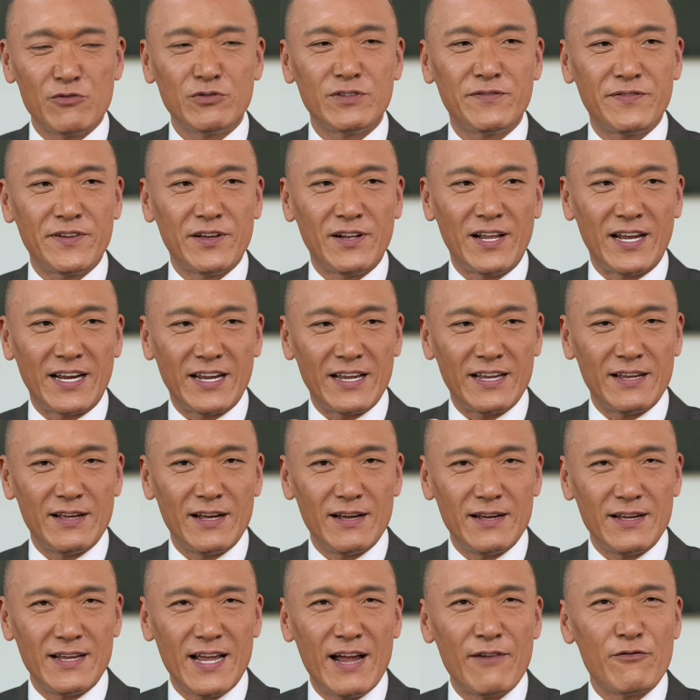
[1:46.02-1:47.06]
I always feel like
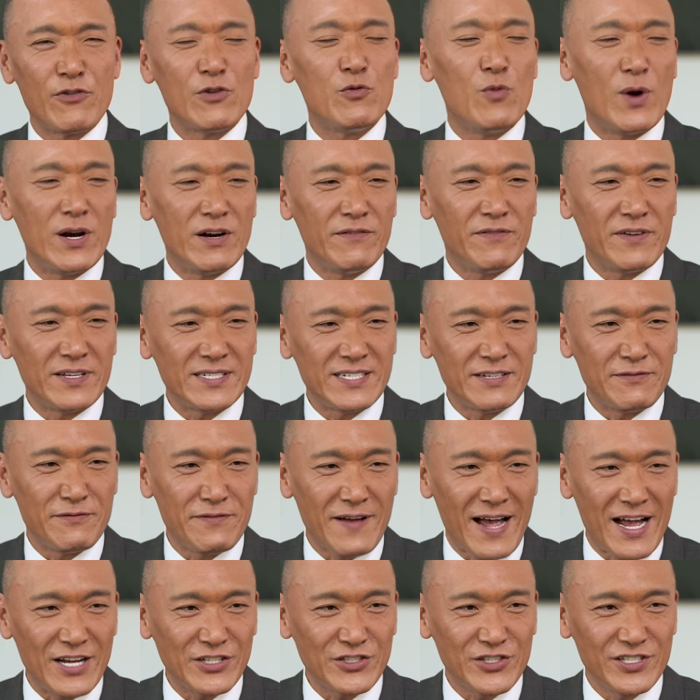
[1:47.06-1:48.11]
every one of us in
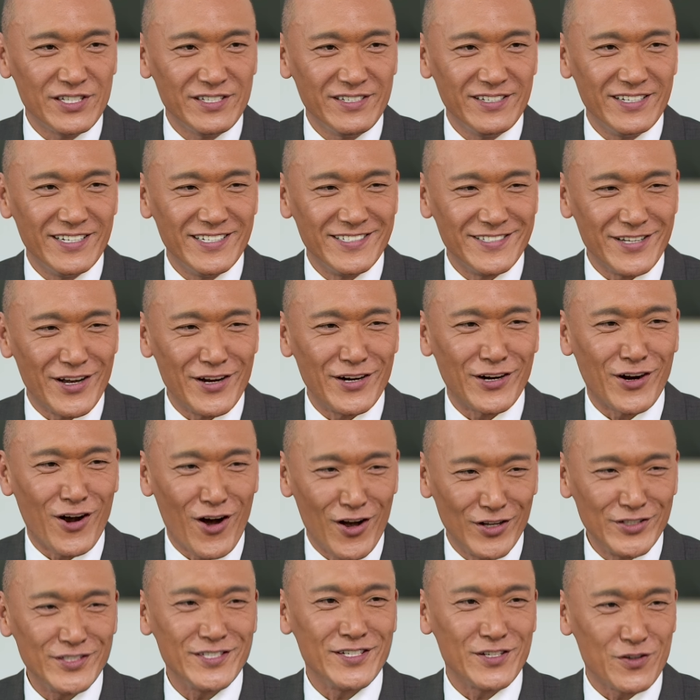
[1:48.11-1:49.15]
fashion is on a
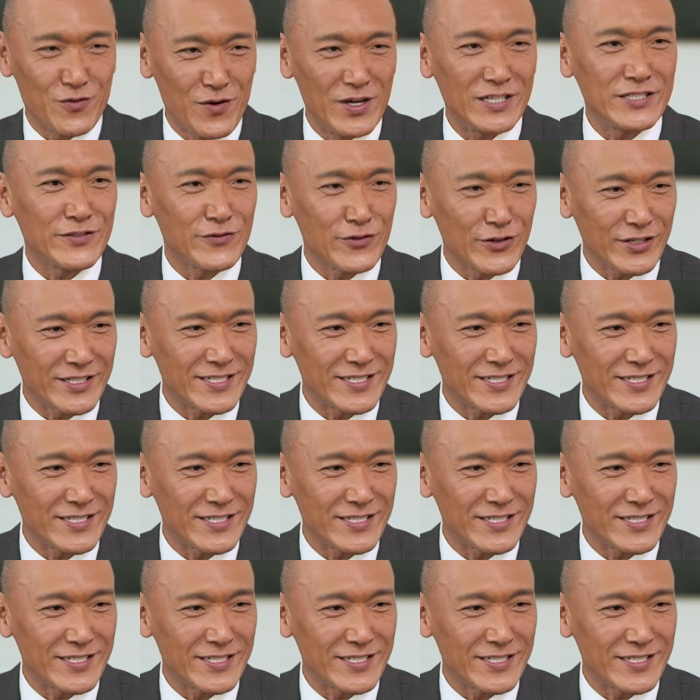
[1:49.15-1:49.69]
constant quest for